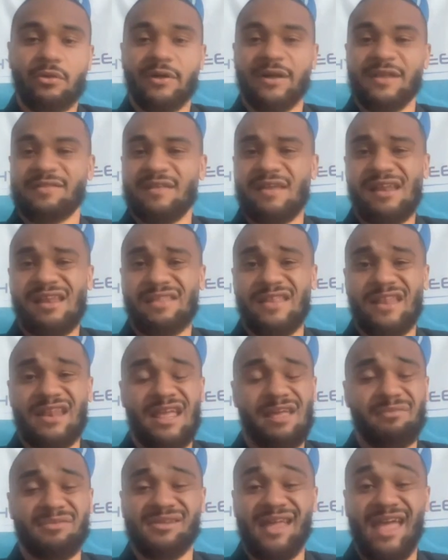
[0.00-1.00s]
LinkedIn. And the
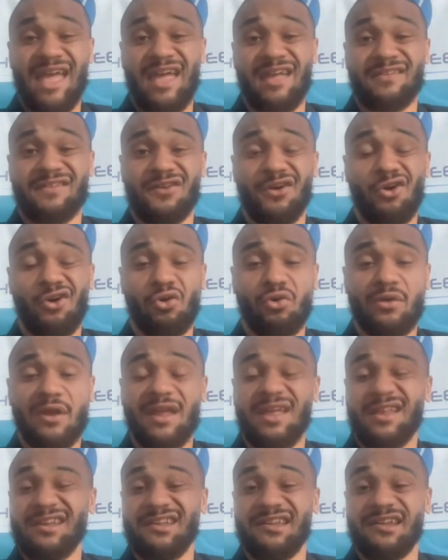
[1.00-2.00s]
name is
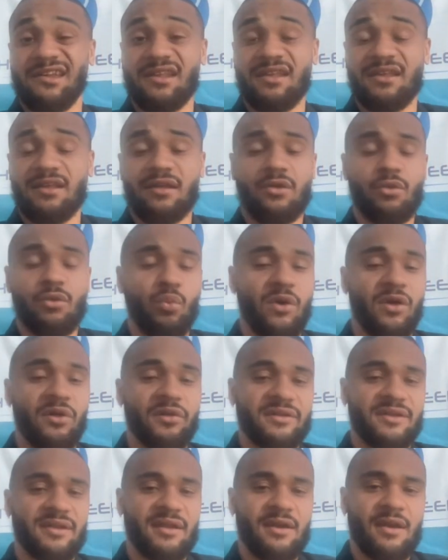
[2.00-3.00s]
Antone G.
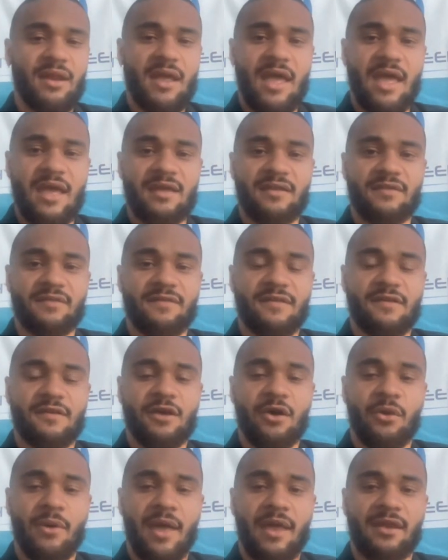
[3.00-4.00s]
Wilson, A N T
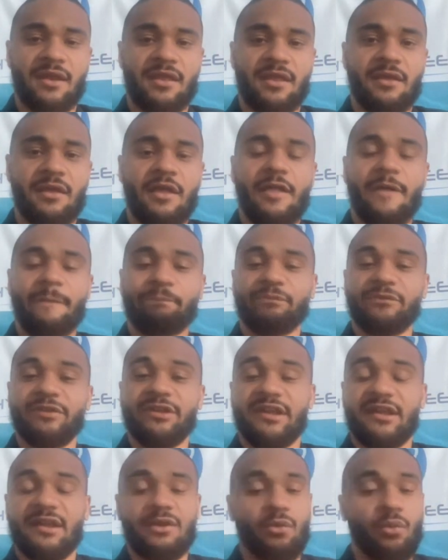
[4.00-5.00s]
O N E
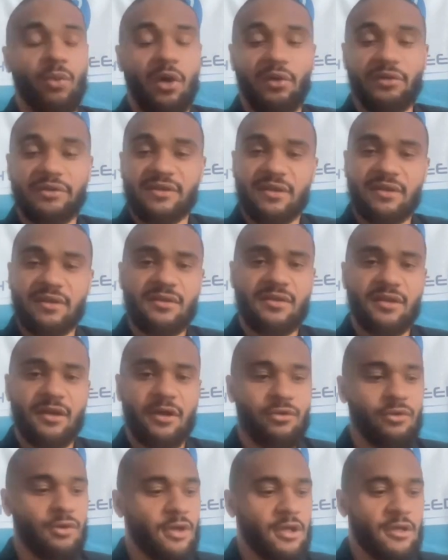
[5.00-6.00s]
G. Wilson.
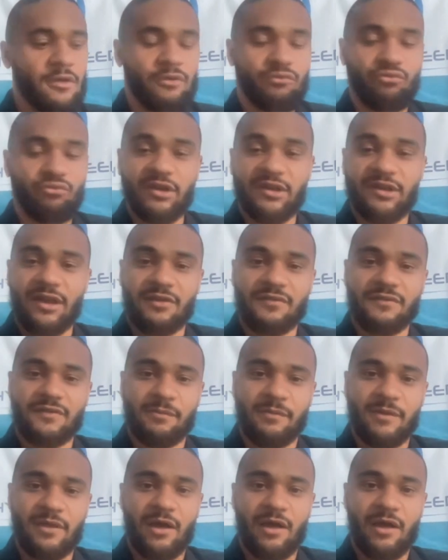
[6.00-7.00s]
So reach out
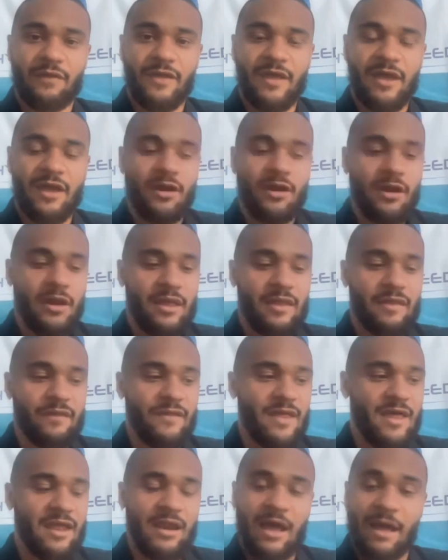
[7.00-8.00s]
to me on there and
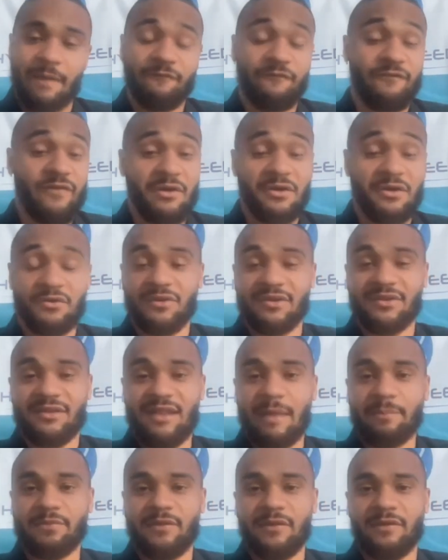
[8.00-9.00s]
then i'm very
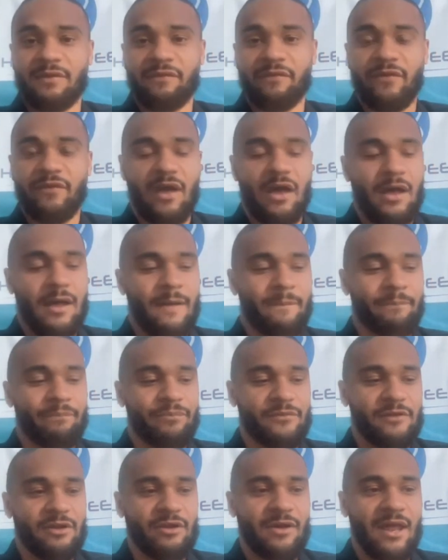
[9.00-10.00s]
receptive
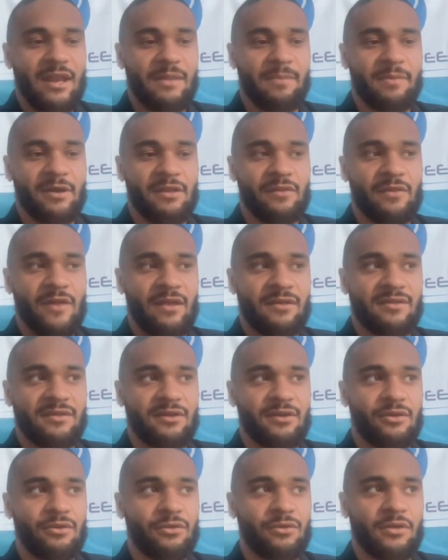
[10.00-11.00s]
um, you know anybody that's
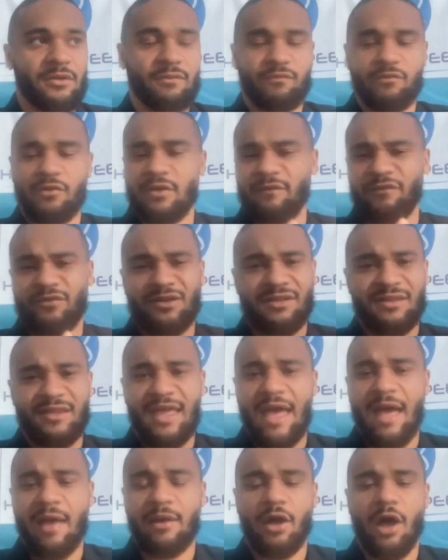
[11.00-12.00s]
you know look, looking for just
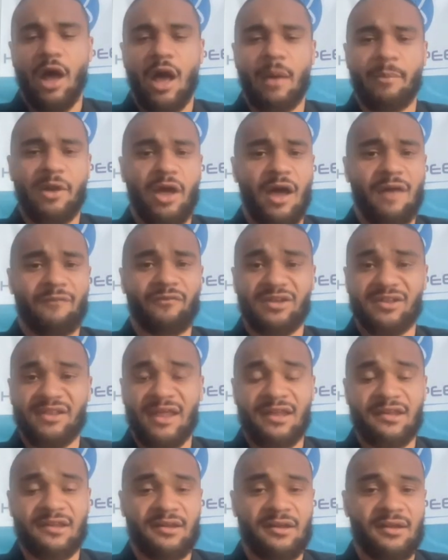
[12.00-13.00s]
ca- common
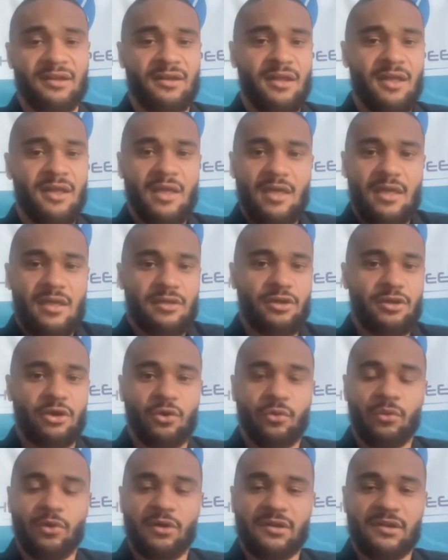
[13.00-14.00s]
conversation you
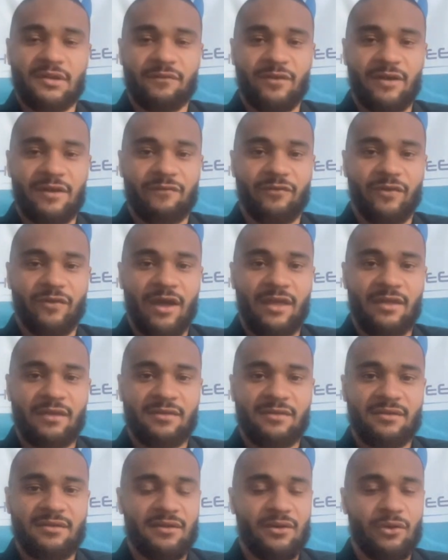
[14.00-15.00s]
know words of
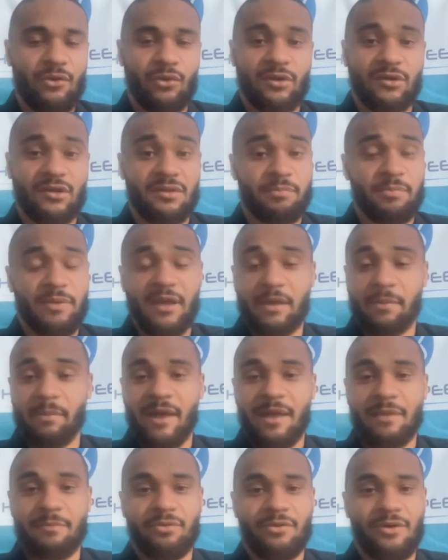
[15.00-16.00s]
advice or just pick
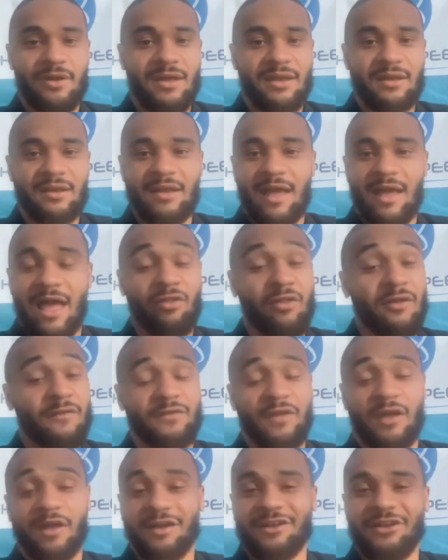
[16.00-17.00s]
my brain i
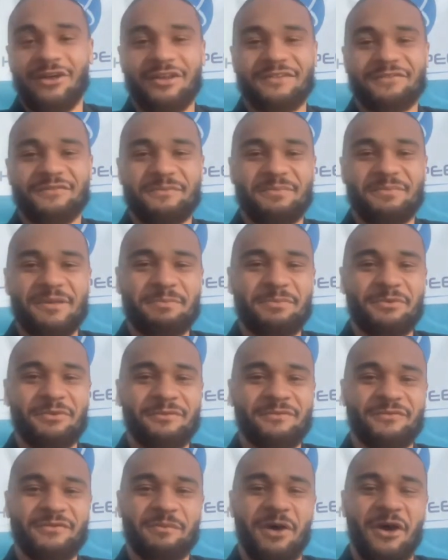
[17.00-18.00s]
love talking to all different
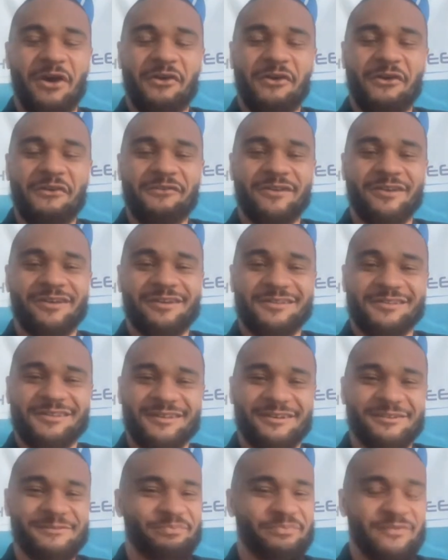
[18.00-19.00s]
people from all over
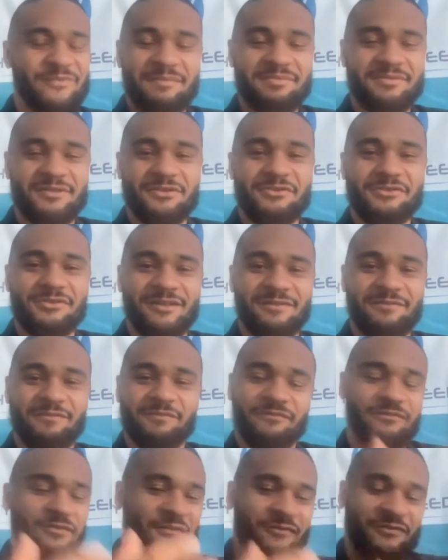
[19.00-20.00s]
so absolutely
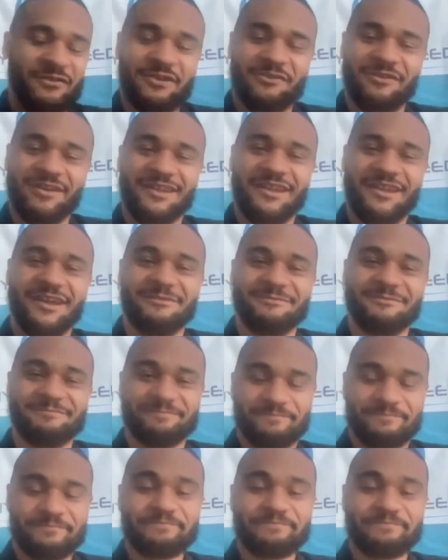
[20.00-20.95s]
feel free to reach out